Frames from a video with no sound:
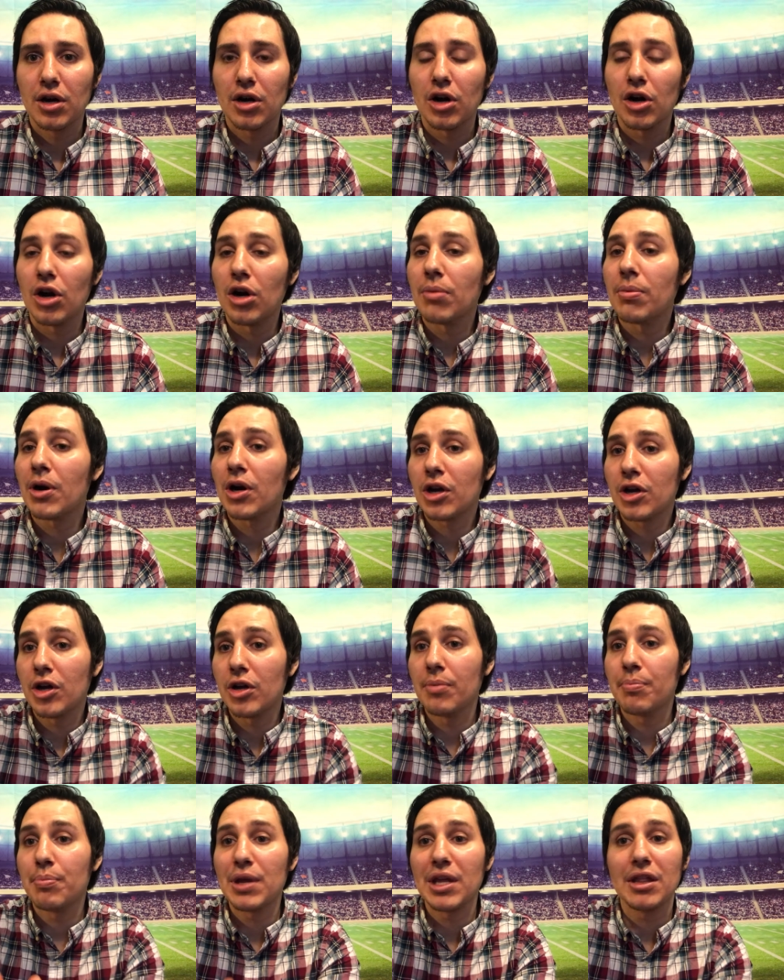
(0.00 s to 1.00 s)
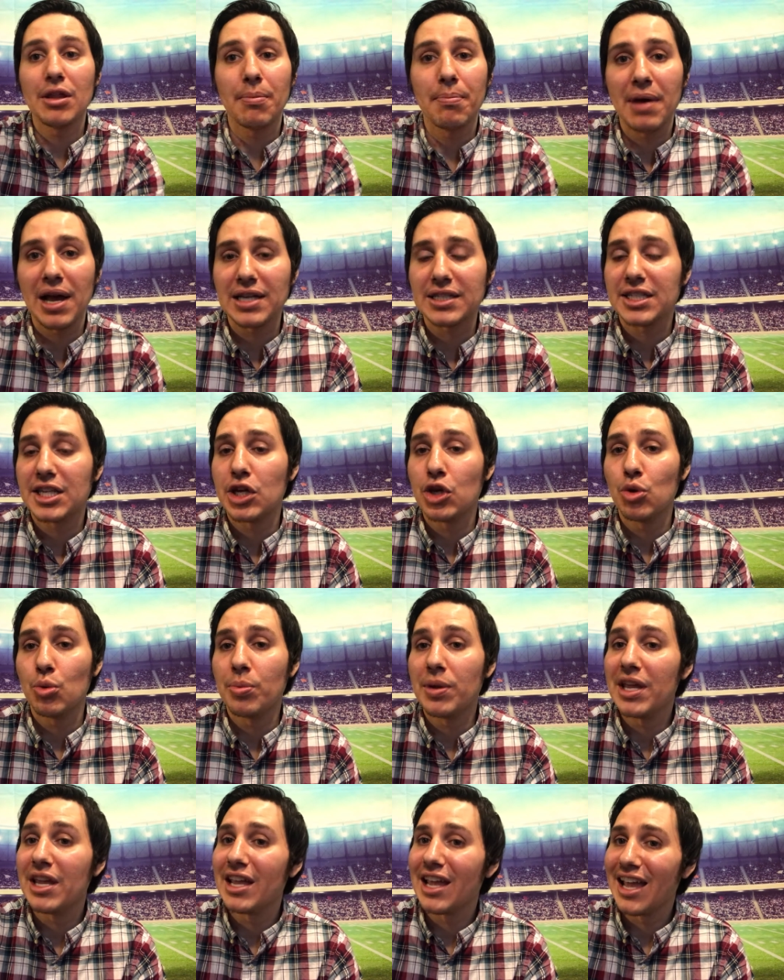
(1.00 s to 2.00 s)
Herbert could be the best
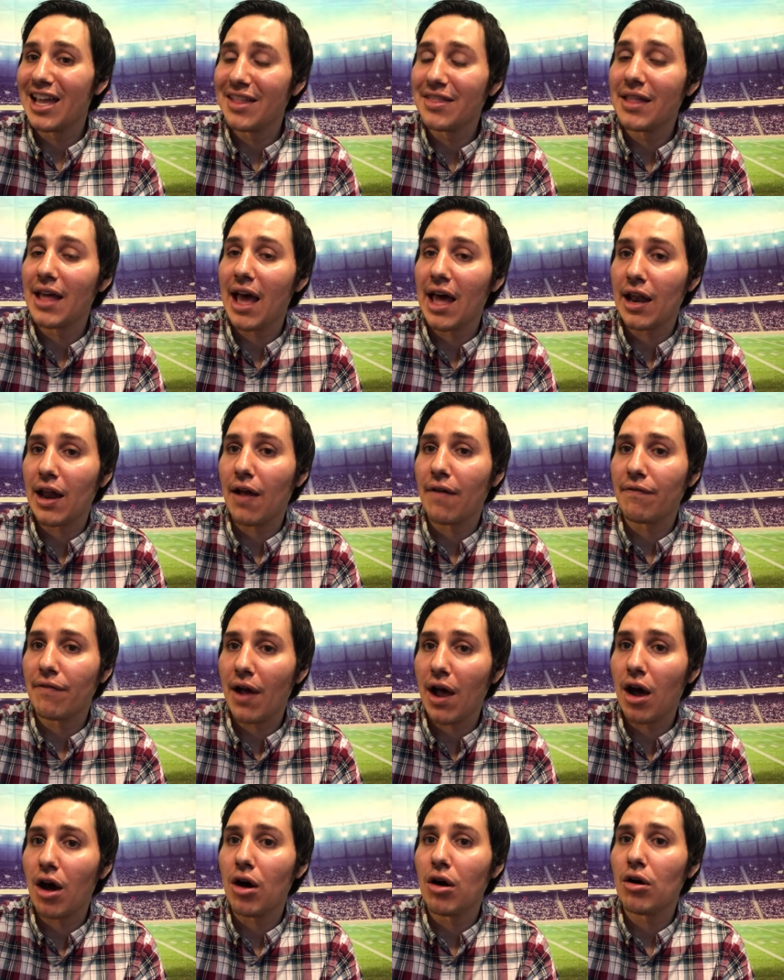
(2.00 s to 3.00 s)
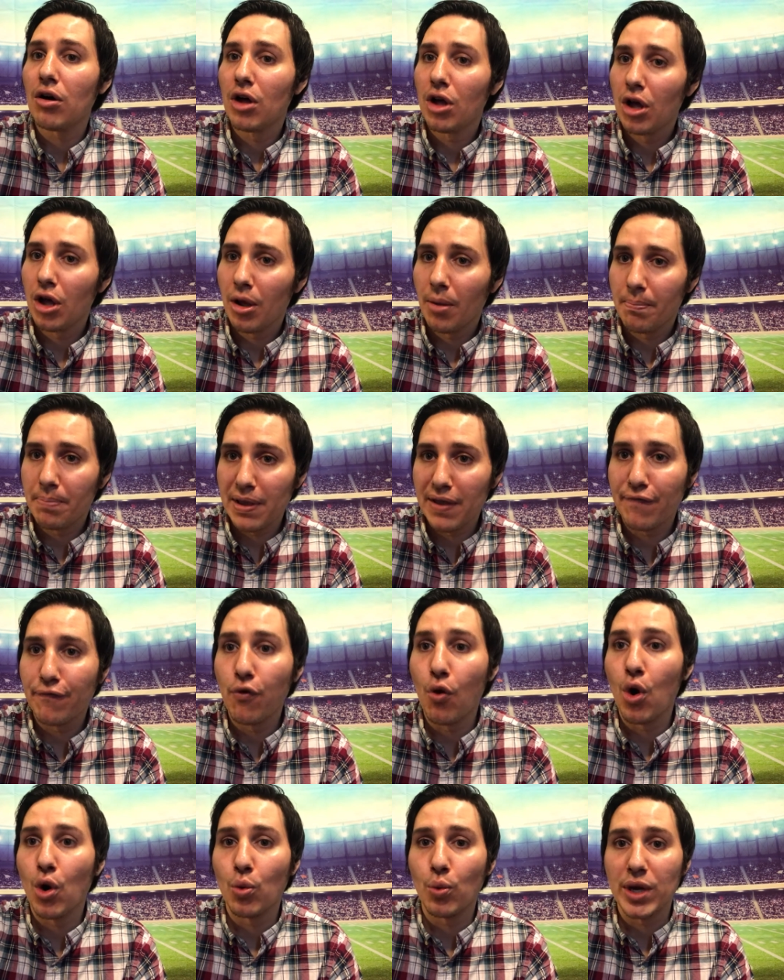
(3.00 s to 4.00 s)
QB in the NFL
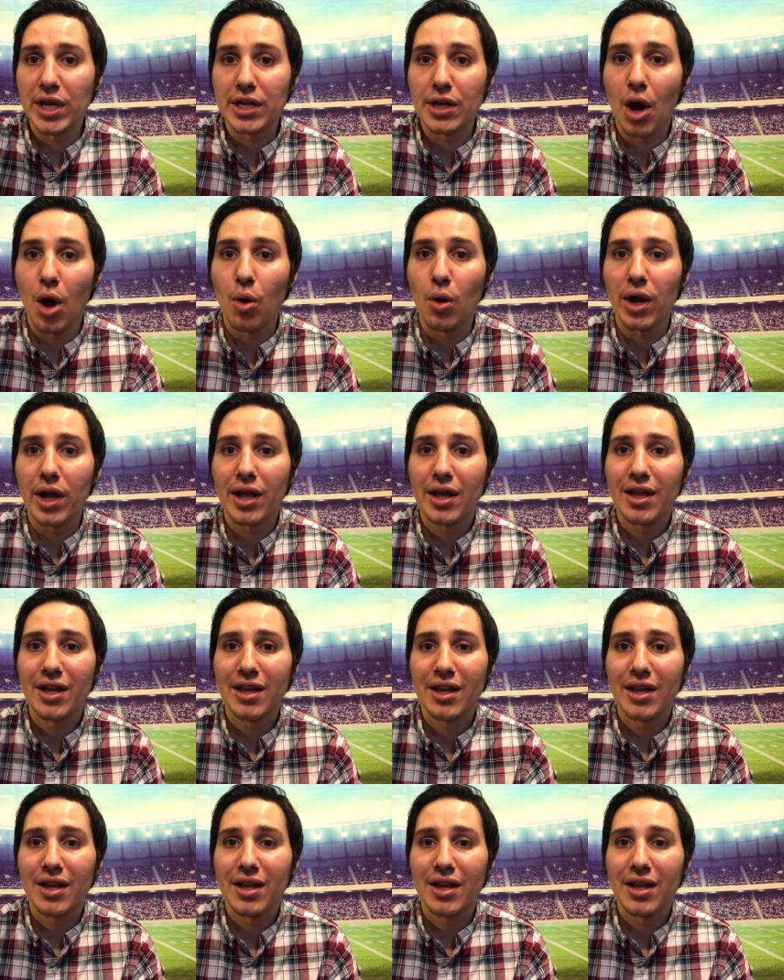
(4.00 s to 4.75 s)
before we know it.